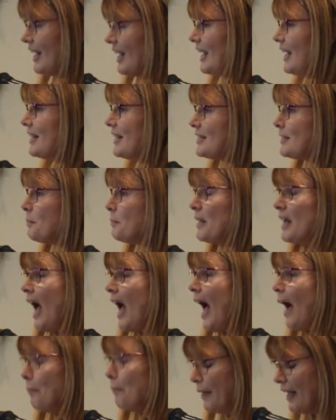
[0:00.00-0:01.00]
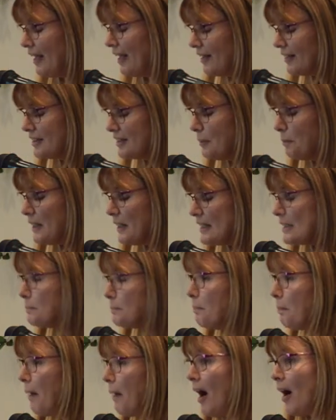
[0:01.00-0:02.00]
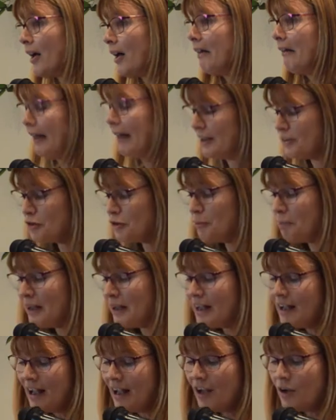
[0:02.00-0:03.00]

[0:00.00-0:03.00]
is to be happy, to be sparkling, to be